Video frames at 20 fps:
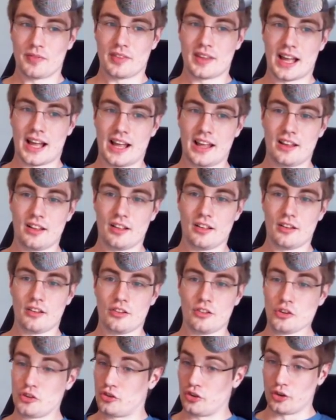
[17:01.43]
that
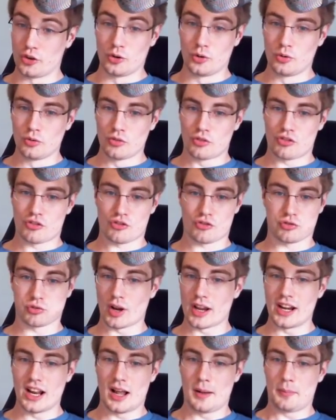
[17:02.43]
do
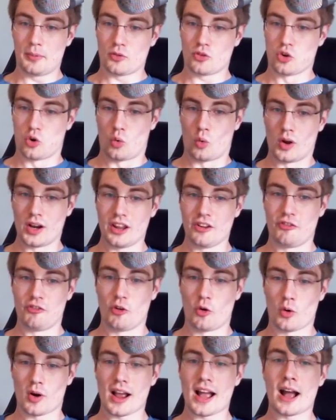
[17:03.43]
straight up
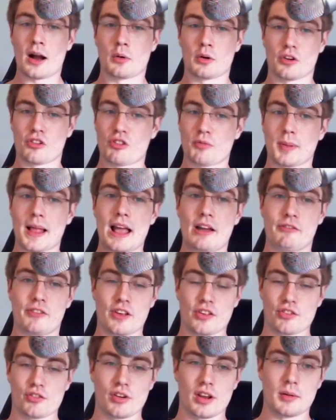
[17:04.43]
24 hour
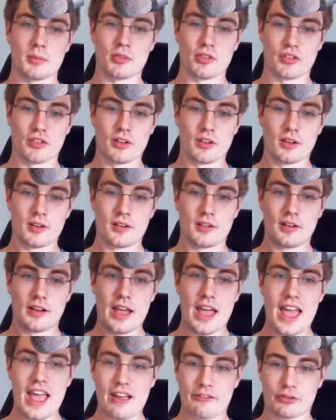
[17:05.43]
Splatfest streams
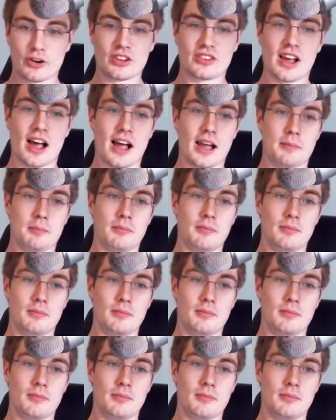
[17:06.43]
every time.